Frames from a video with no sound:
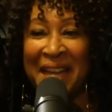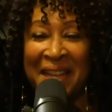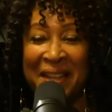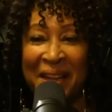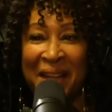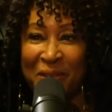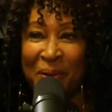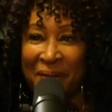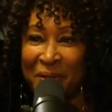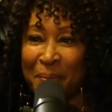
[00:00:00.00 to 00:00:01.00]
And then I
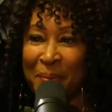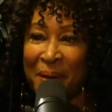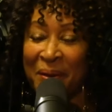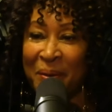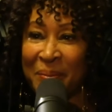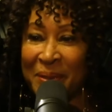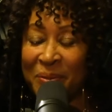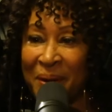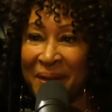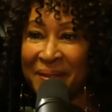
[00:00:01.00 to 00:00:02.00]
do have some in my home
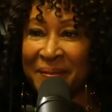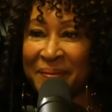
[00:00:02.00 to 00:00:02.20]
as well.